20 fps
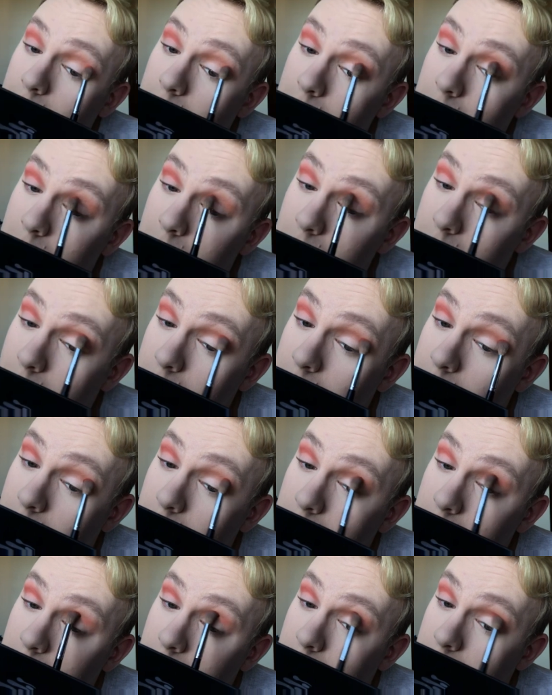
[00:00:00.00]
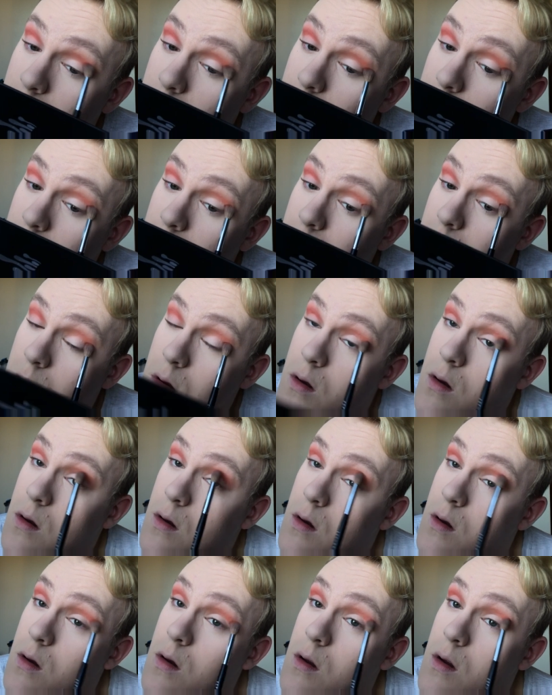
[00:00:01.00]

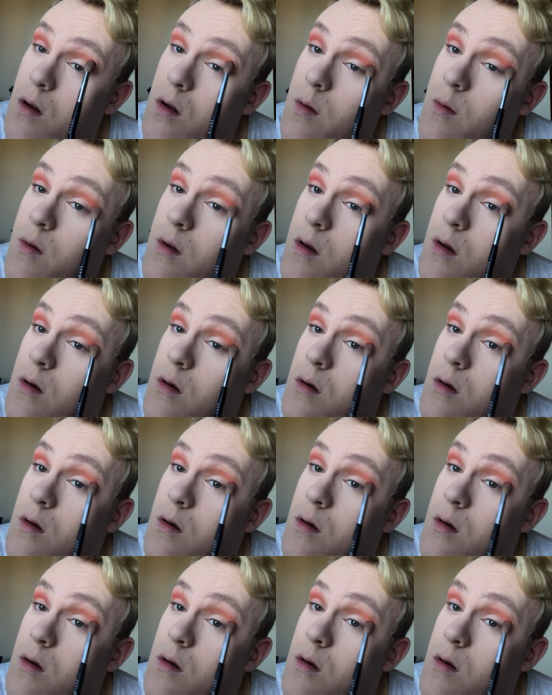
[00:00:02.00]
No one is speaking in this clip.